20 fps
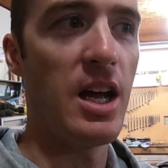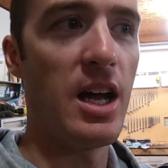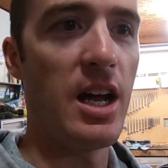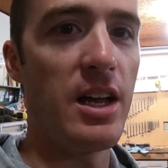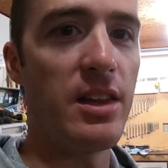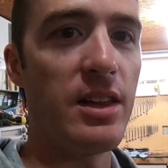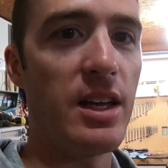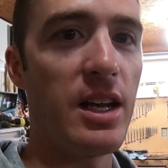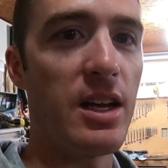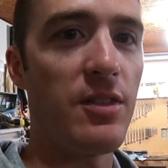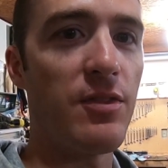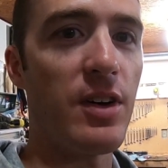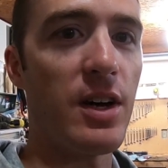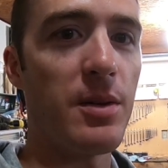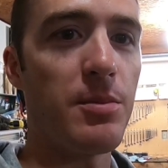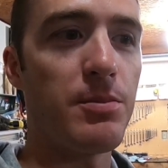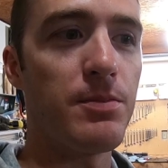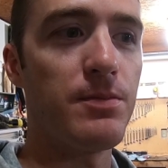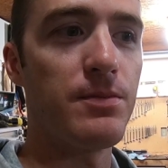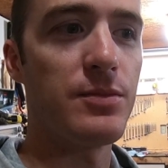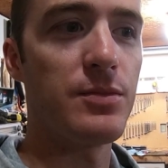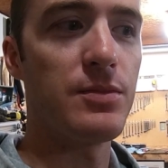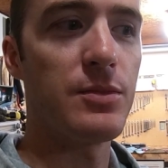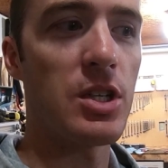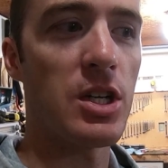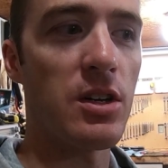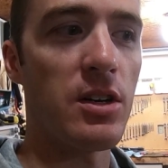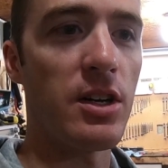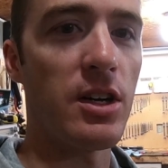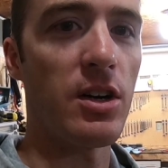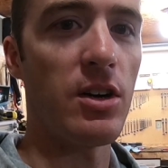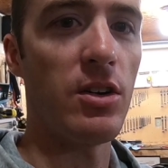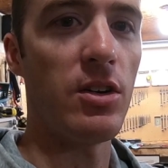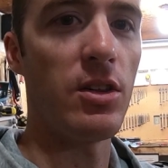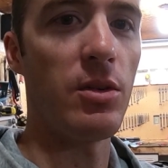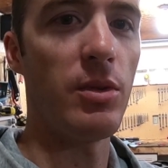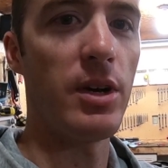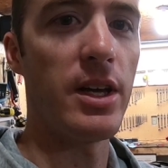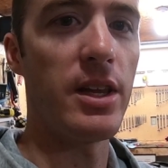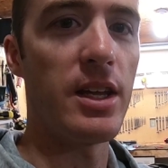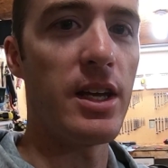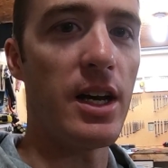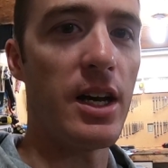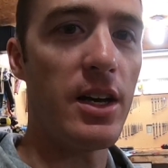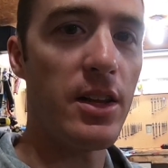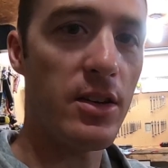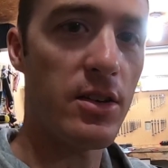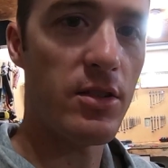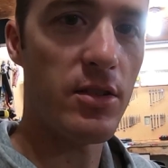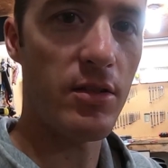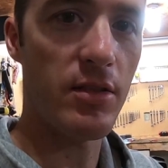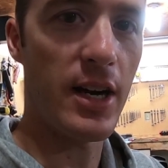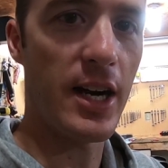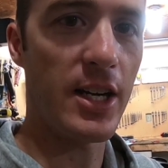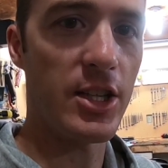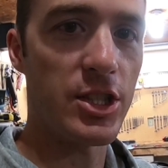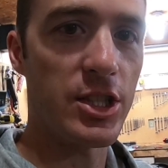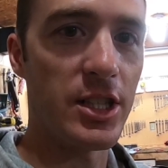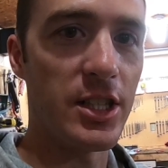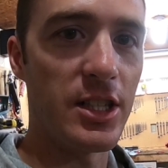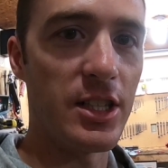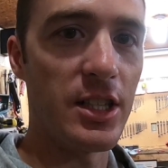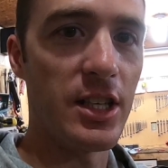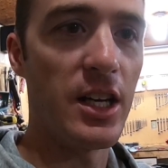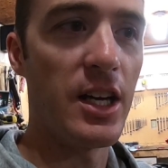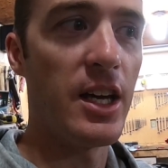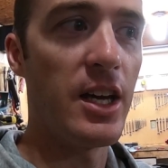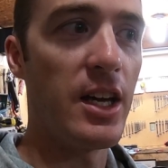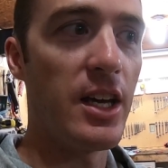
and then if I turn it all the way the other direction,